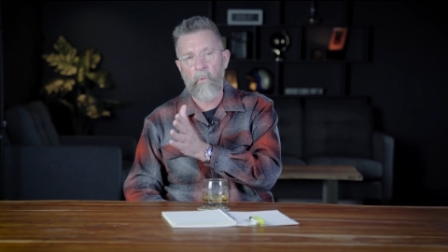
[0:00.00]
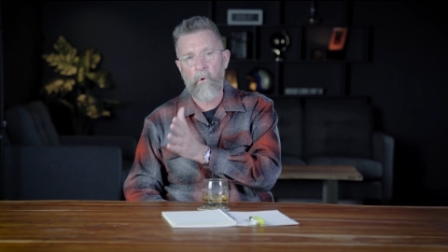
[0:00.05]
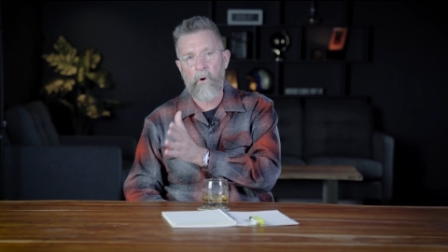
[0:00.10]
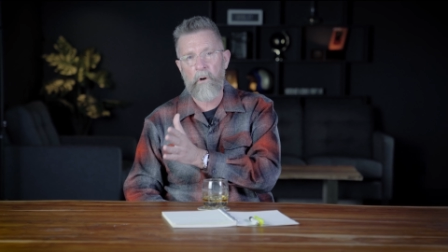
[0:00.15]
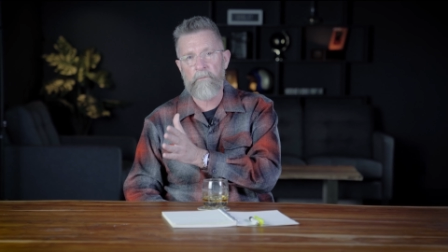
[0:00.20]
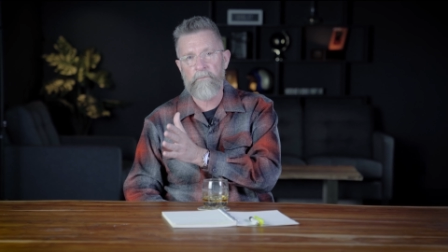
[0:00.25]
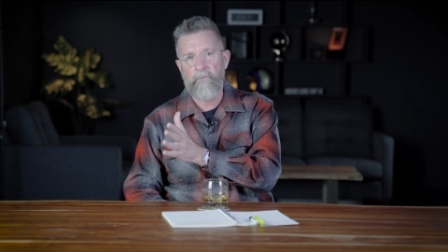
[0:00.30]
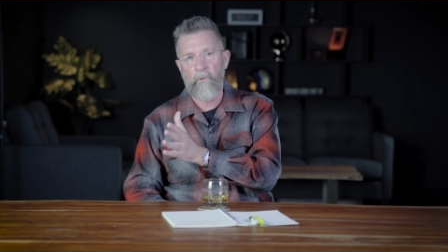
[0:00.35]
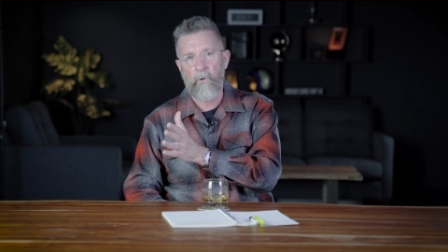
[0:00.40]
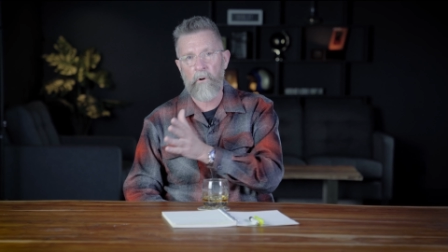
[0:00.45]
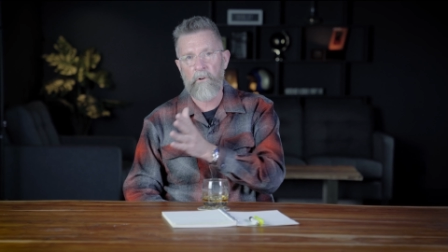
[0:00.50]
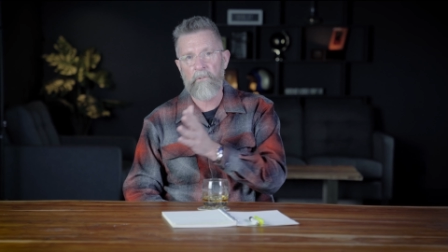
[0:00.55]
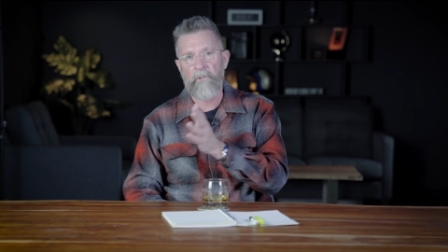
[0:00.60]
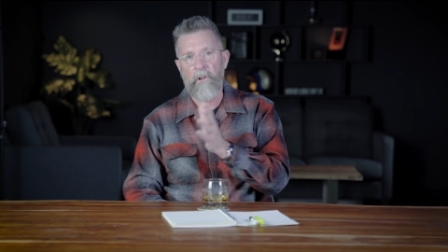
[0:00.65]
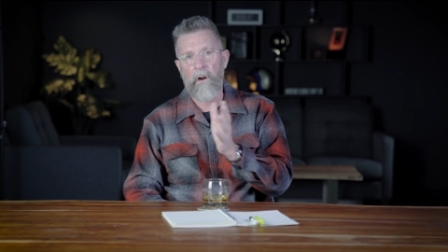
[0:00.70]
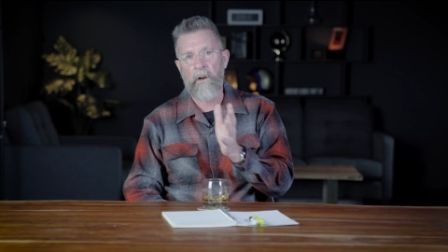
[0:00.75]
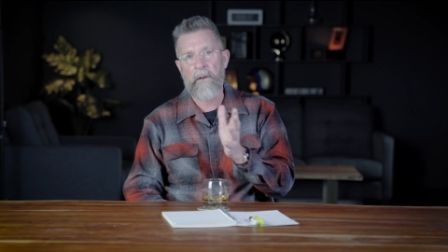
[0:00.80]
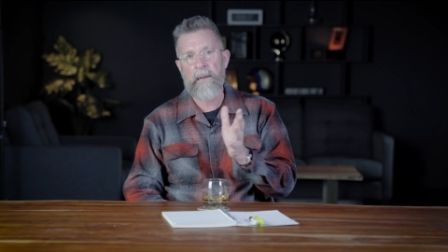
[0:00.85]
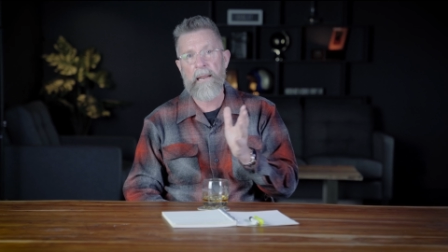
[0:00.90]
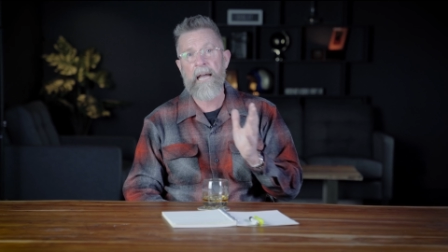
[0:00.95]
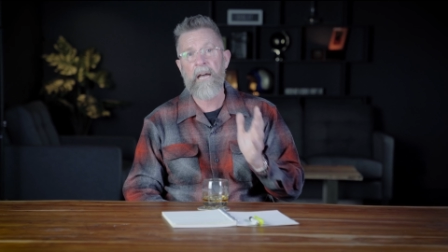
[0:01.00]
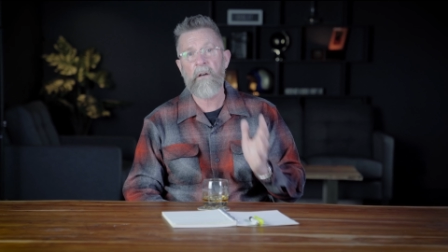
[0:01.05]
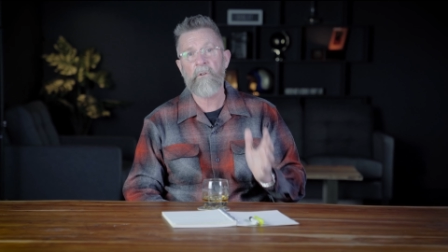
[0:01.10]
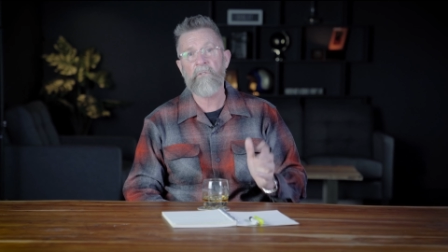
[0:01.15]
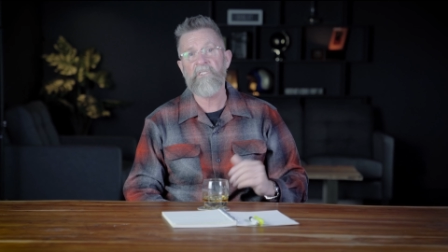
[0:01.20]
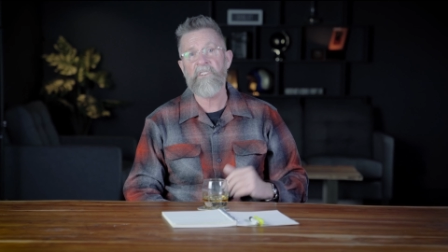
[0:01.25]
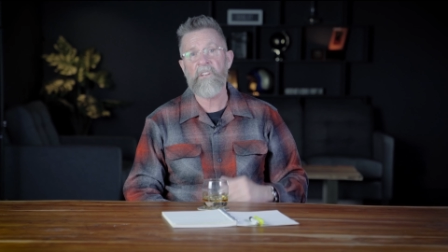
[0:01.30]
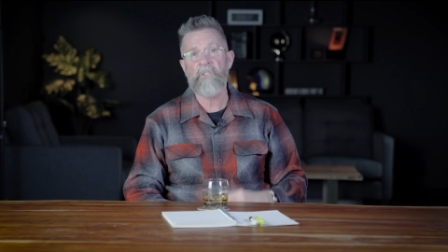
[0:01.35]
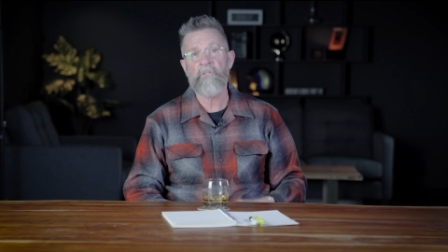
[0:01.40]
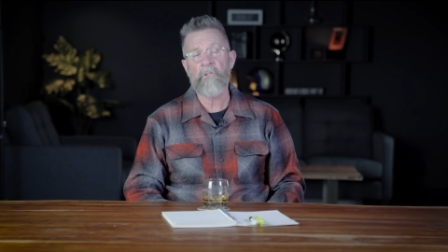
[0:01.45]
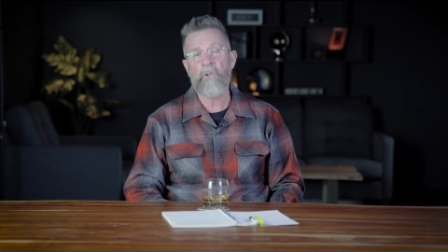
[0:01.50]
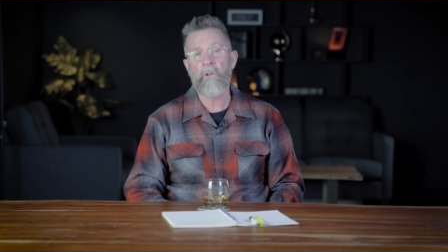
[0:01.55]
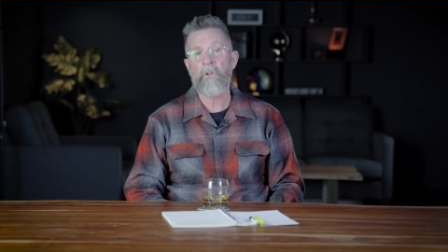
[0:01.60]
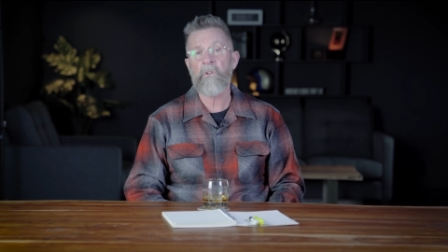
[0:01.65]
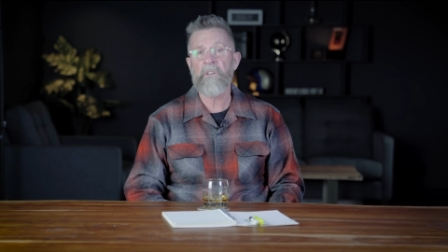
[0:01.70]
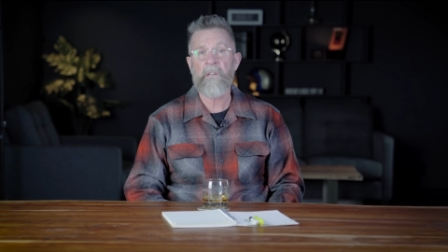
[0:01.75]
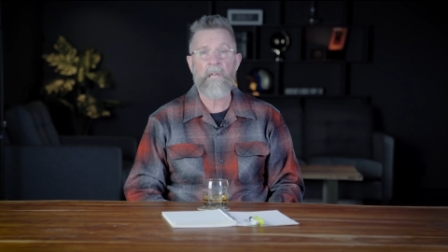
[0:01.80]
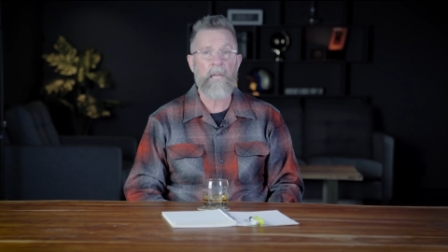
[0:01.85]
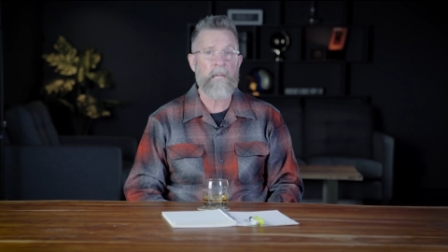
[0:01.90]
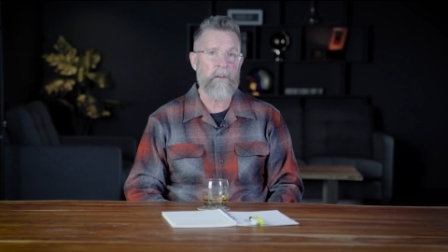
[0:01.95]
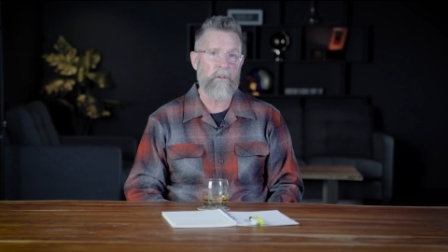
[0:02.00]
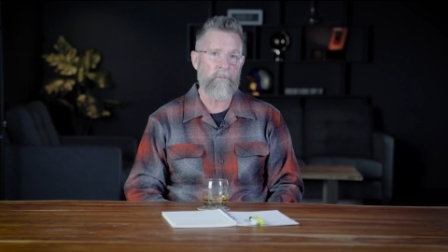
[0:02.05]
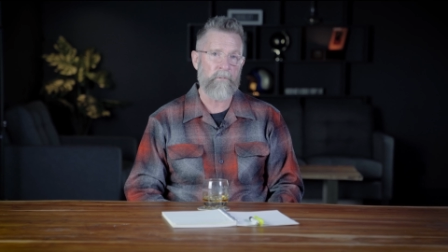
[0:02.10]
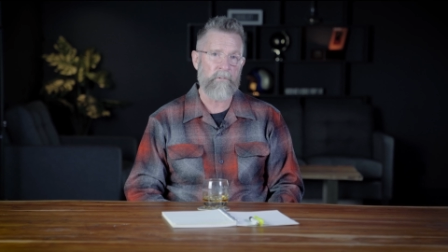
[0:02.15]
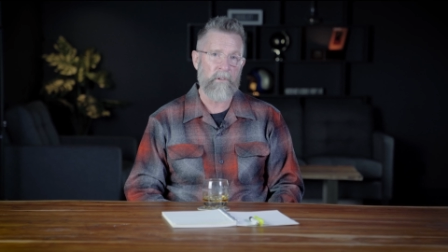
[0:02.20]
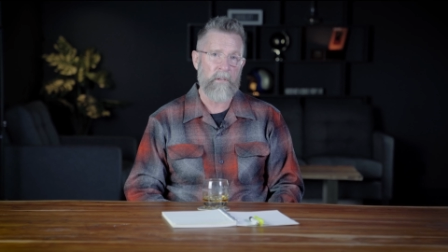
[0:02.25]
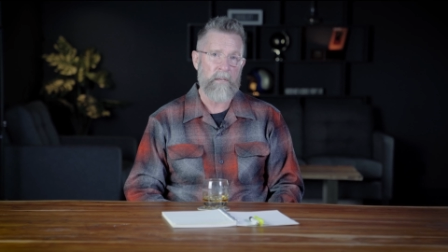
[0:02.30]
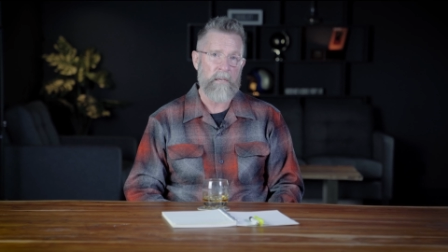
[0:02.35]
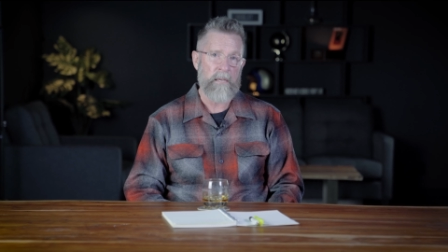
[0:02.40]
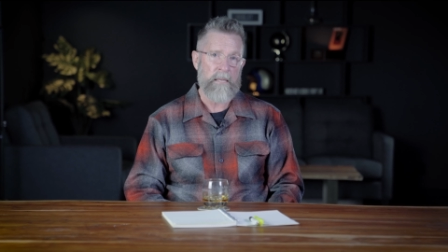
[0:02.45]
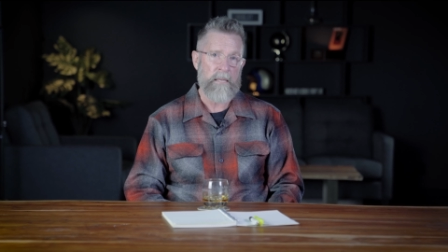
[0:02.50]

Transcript: workforce are now digital natives.